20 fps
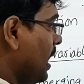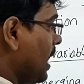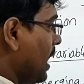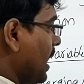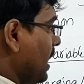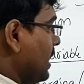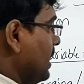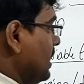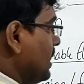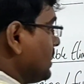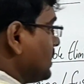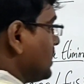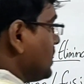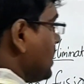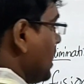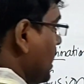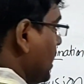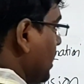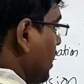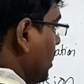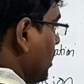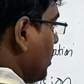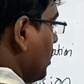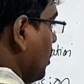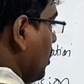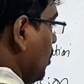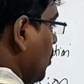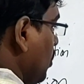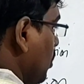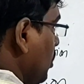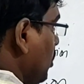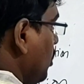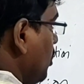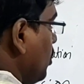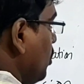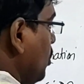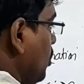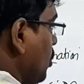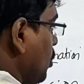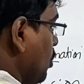I less than or equal
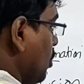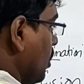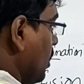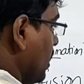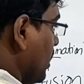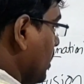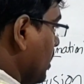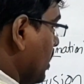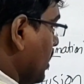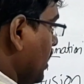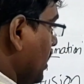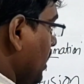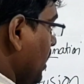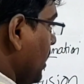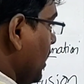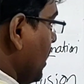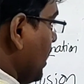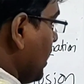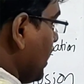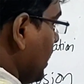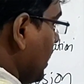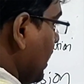to 200.